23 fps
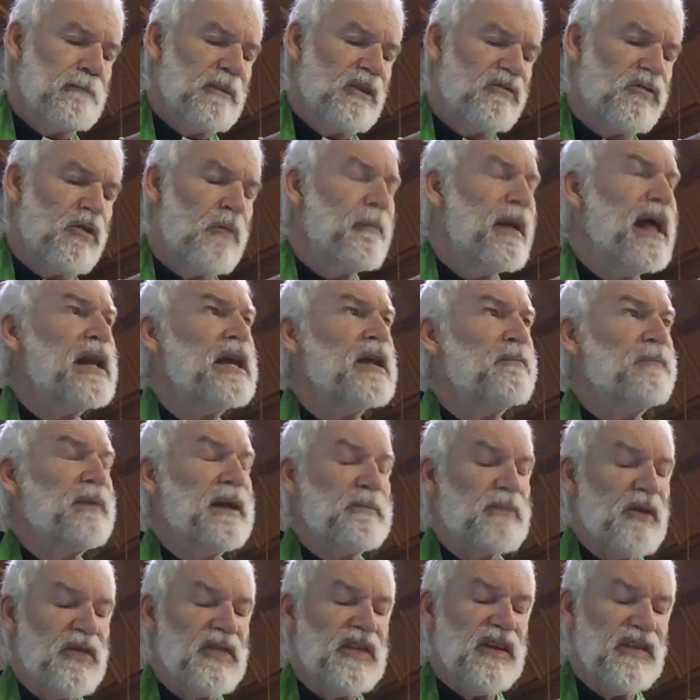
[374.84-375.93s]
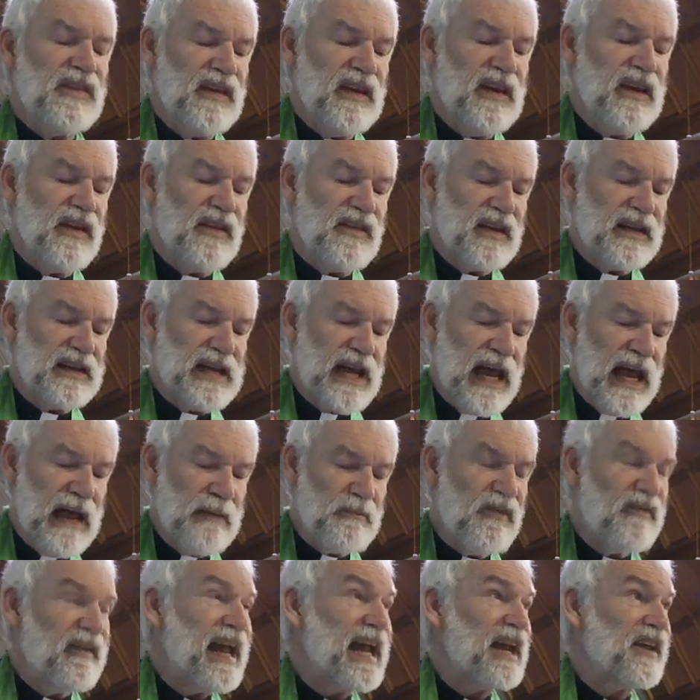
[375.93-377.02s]
For many people, this is a time
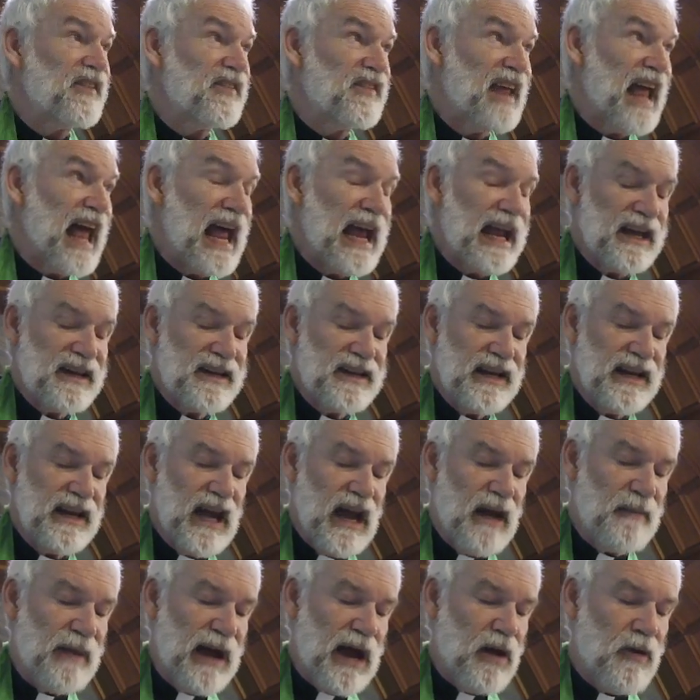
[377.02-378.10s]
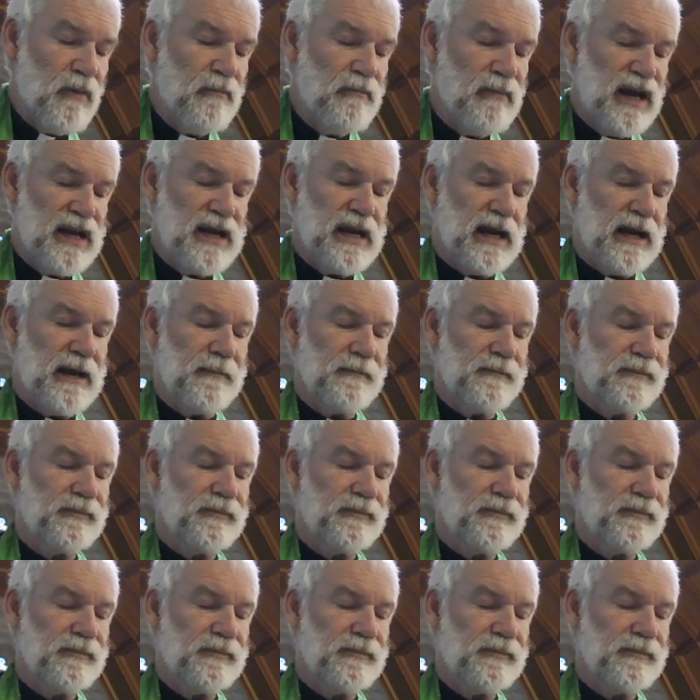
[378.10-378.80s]
of anxiety about money.